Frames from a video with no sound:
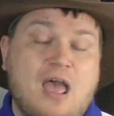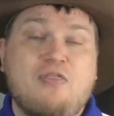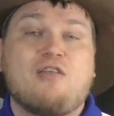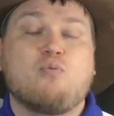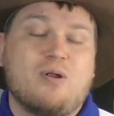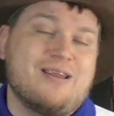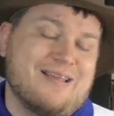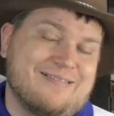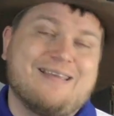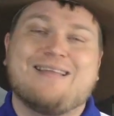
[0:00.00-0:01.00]
and that's what it
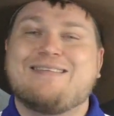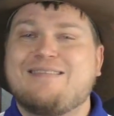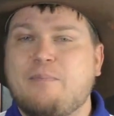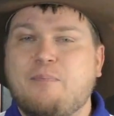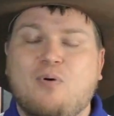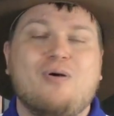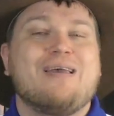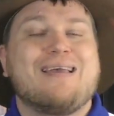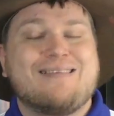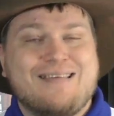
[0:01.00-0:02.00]
is. It's simple,
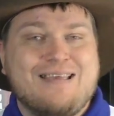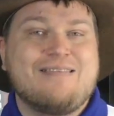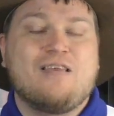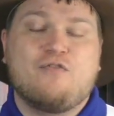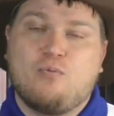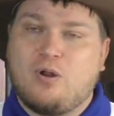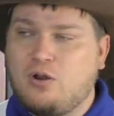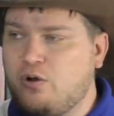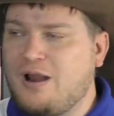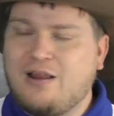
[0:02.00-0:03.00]
it's easy if you want
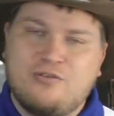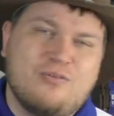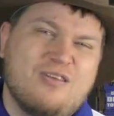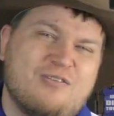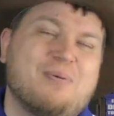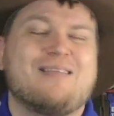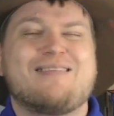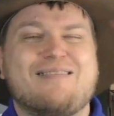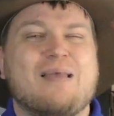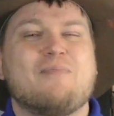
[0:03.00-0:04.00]
to learn how to do this, but at
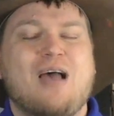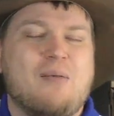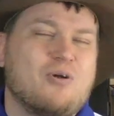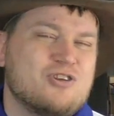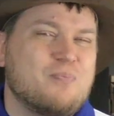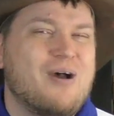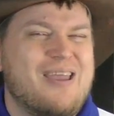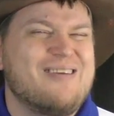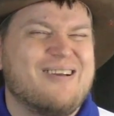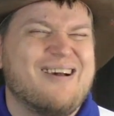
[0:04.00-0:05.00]
the same time, once you
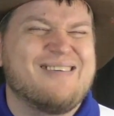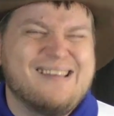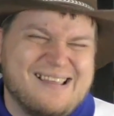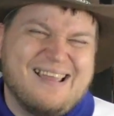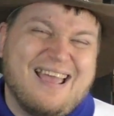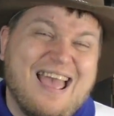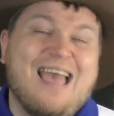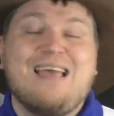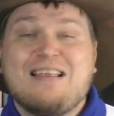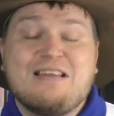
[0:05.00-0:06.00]
play, you go,
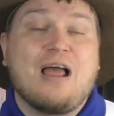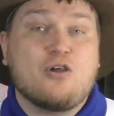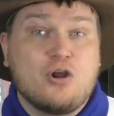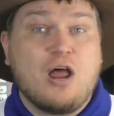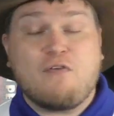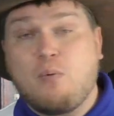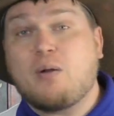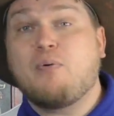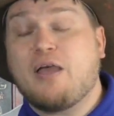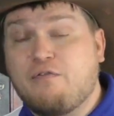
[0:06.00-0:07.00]
not good enough, I
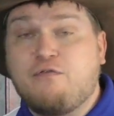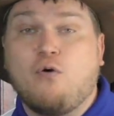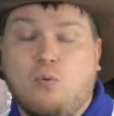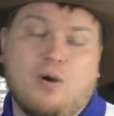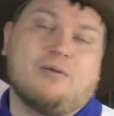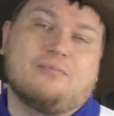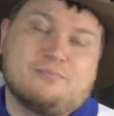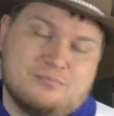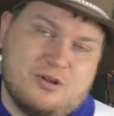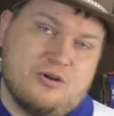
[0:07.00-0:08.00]
want to play a full one.
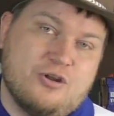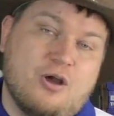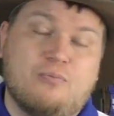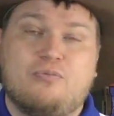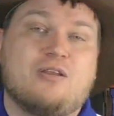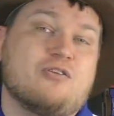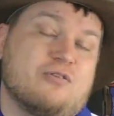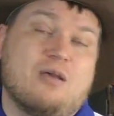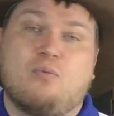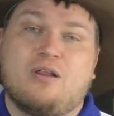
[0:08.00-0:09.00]
There you go. Then
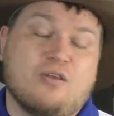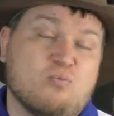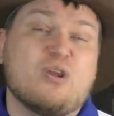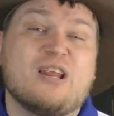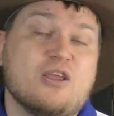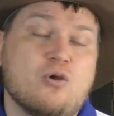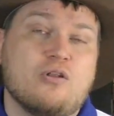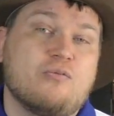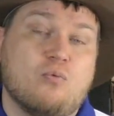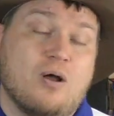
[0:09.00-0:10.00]
just get one of the really
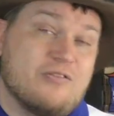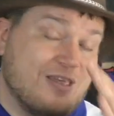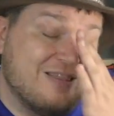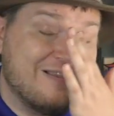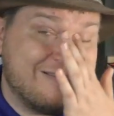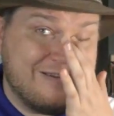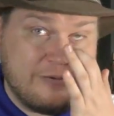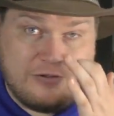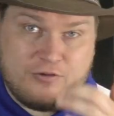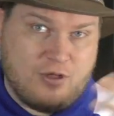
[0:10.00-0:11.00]
good ones in the
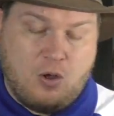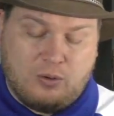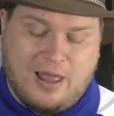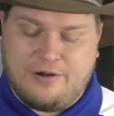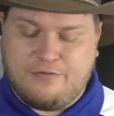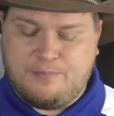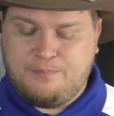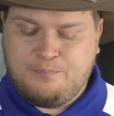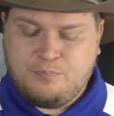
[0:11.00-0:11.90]
series. There's a whole lot of them.